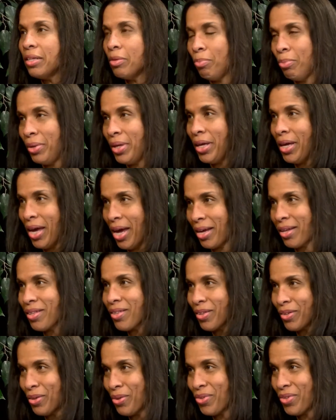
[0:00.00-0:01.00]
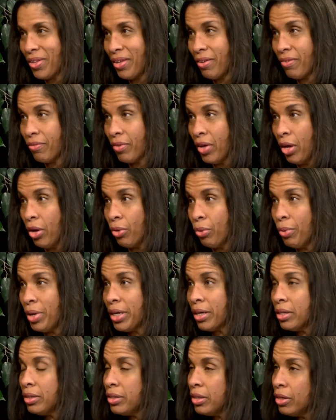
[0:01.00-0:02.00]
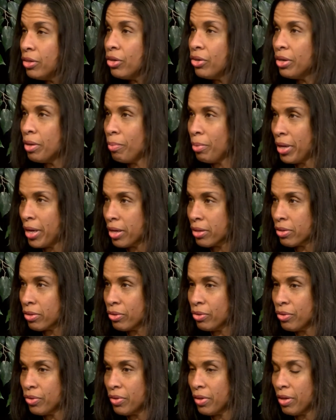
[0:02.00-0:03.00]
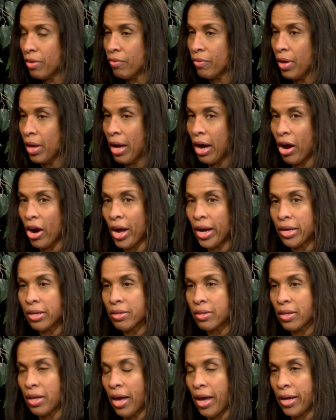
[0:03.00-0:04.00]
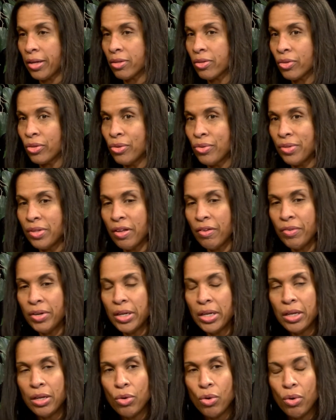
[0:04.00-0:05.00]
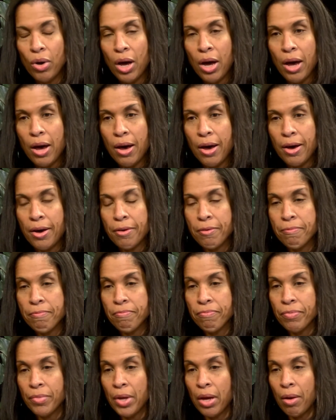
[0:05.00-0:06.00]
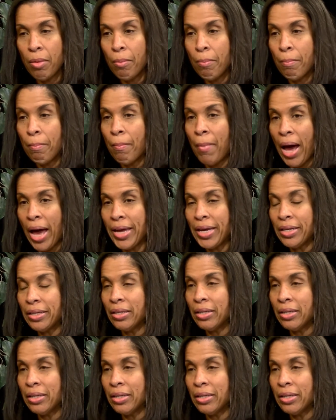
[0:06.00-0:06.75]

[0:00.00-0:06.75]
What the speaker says: be exclusive. We continue to be exclusive. Our exclusivity may